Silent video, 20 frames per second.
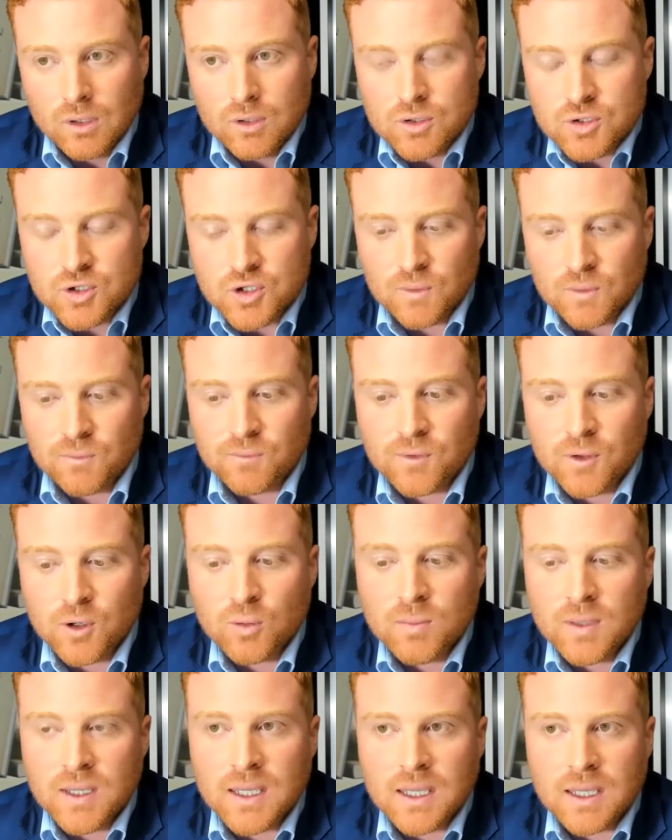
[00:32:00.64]
So fill
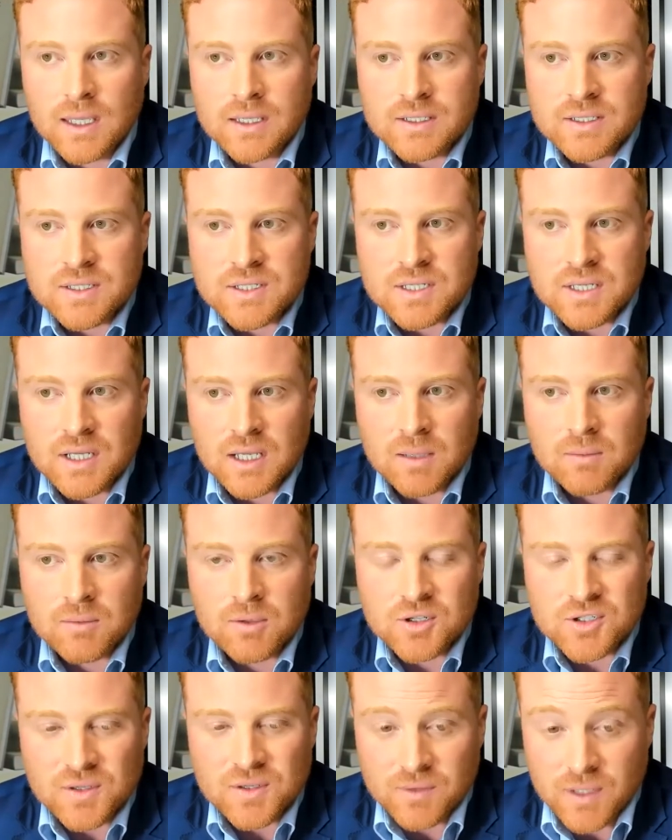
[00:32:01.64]
me in, team,
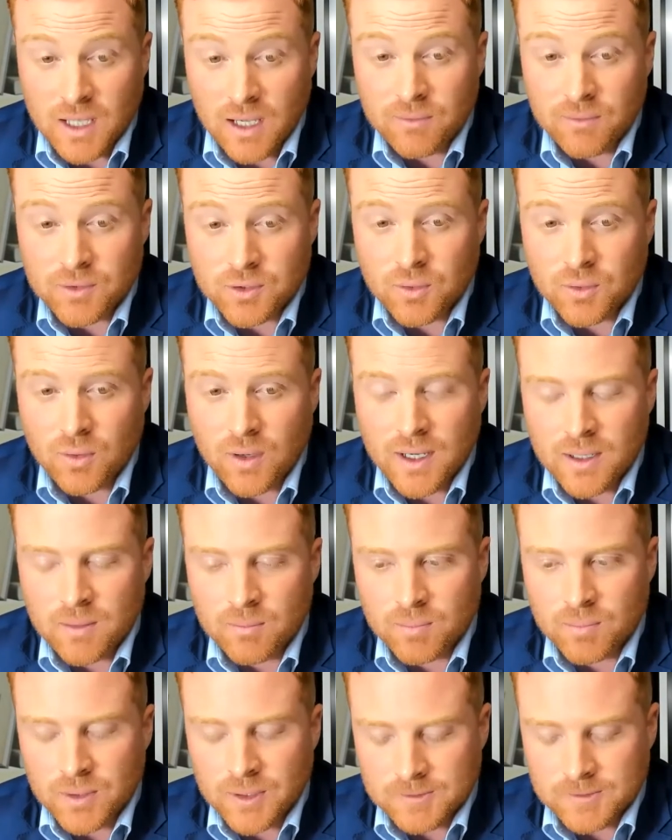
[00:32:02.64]
because I've covered quite a
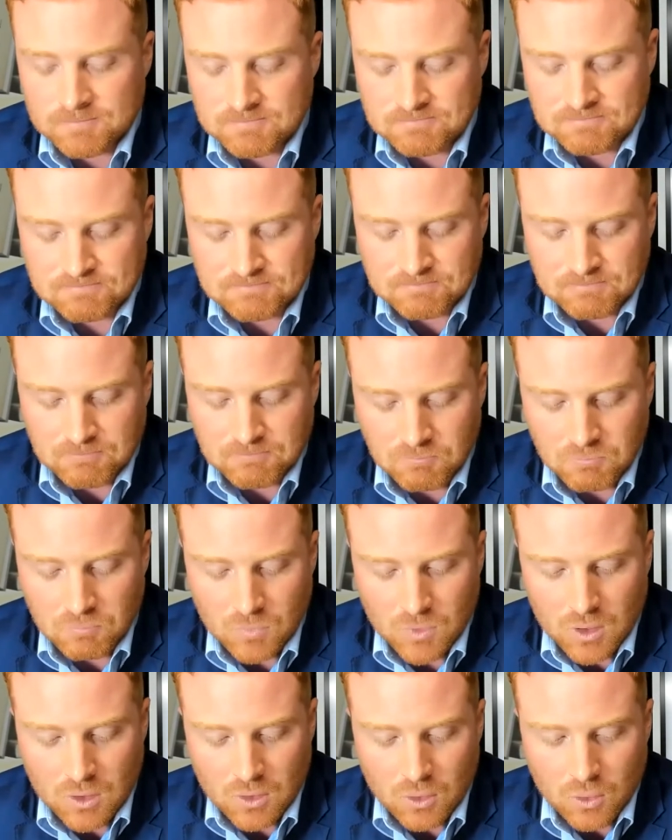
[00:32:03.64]
bit.
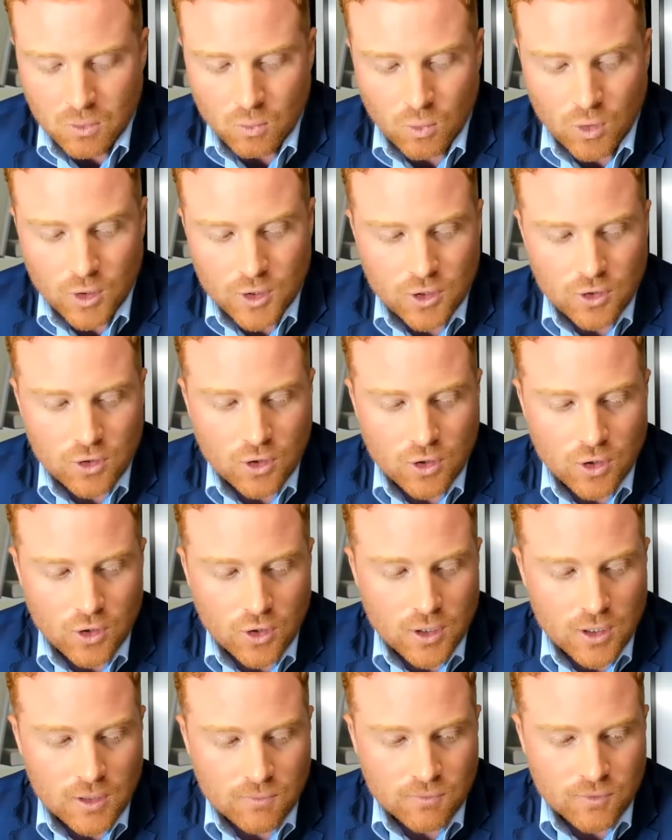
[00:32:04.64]
What are you
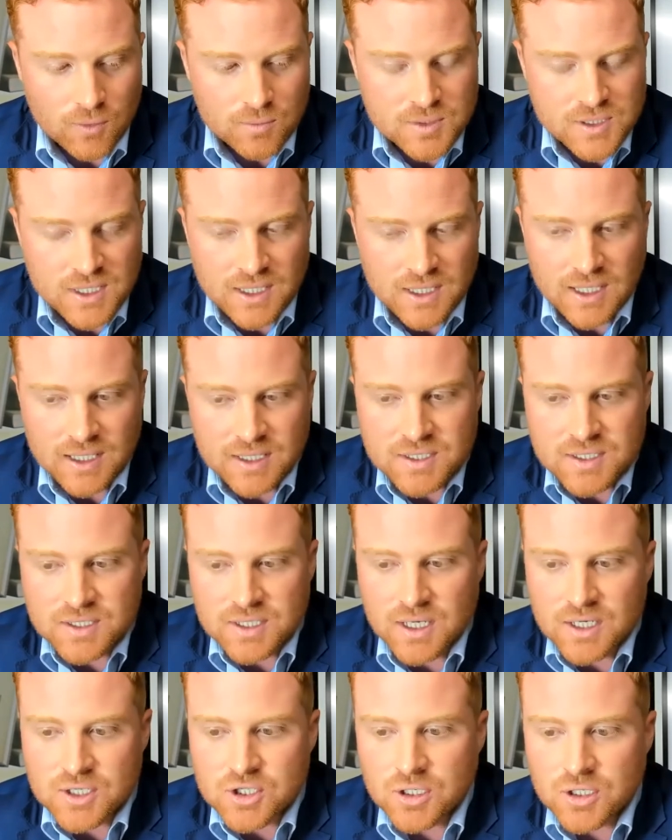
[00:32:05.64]
learning from today's
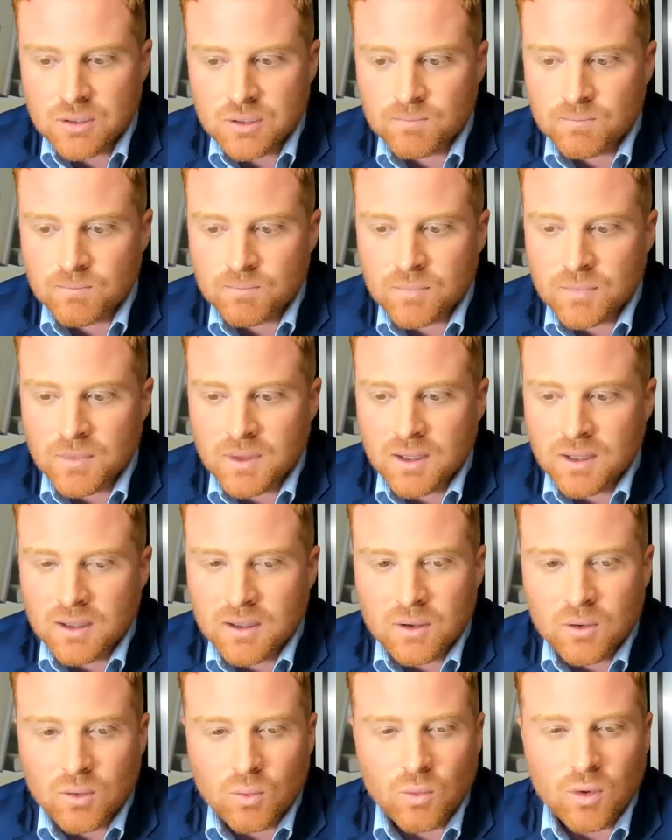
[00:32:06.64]
session?
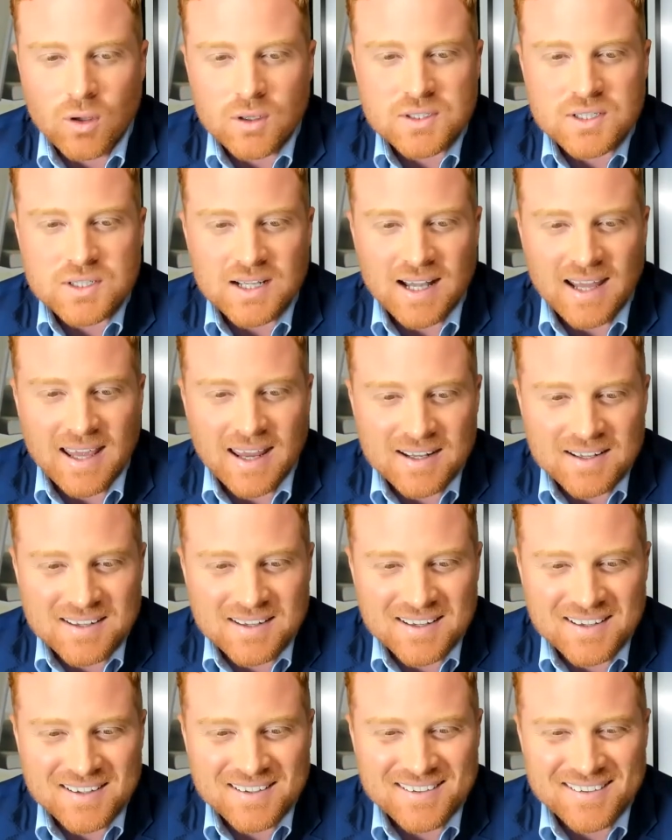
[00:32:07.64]
What's
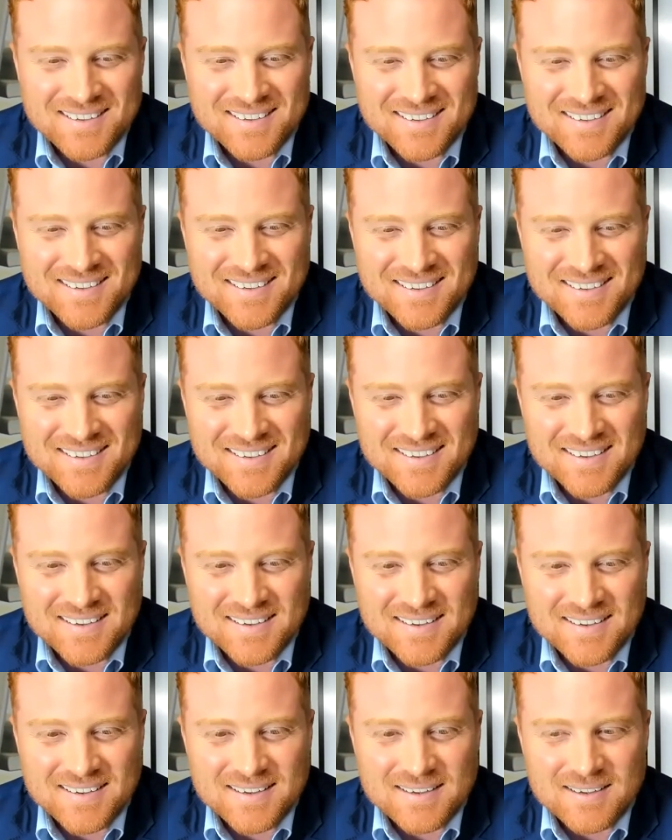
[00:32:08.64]
landing?
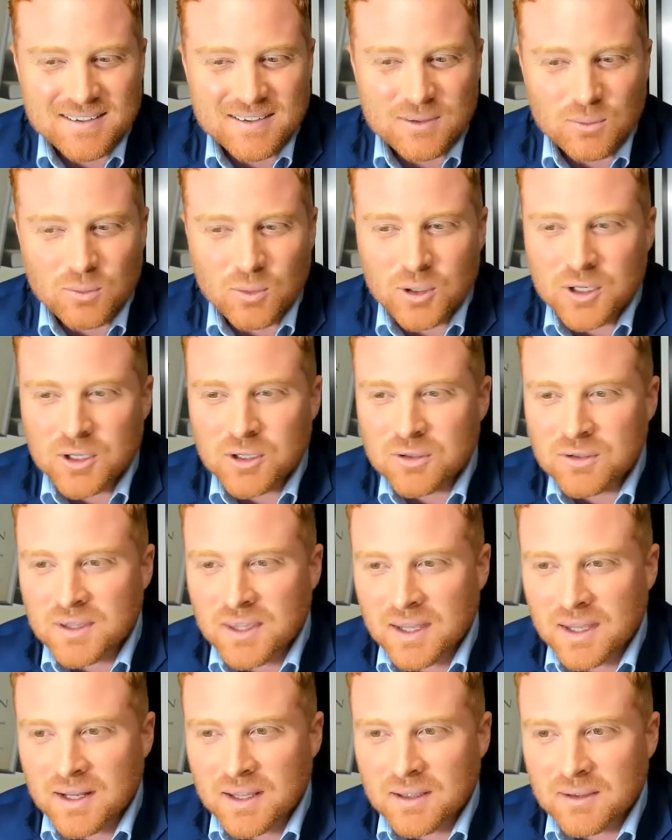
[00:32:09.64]
What are you
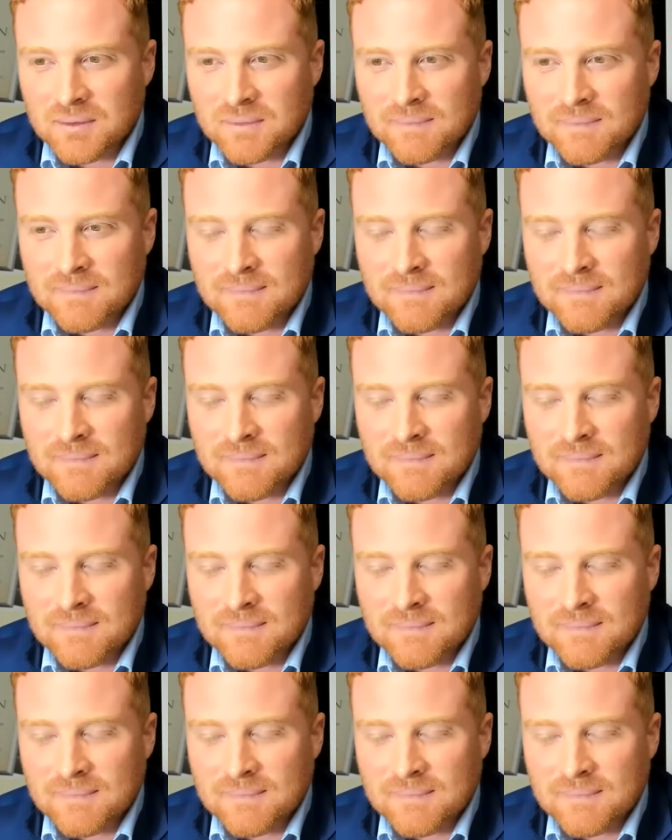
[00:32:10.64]
getting?